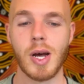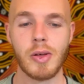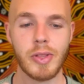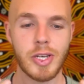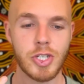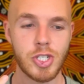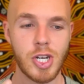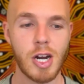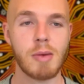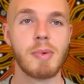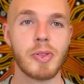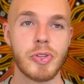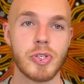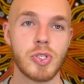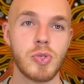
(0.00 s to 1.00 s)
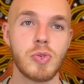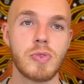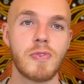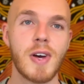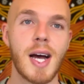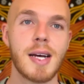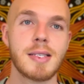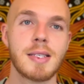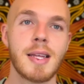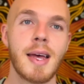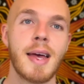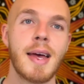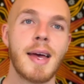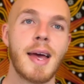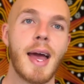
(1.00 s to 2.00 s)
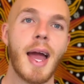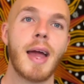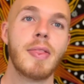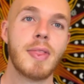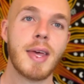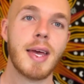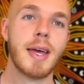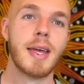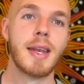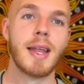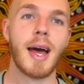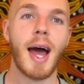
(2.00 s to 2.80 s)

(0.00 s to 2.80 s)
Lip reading: They share about the juice fast, and then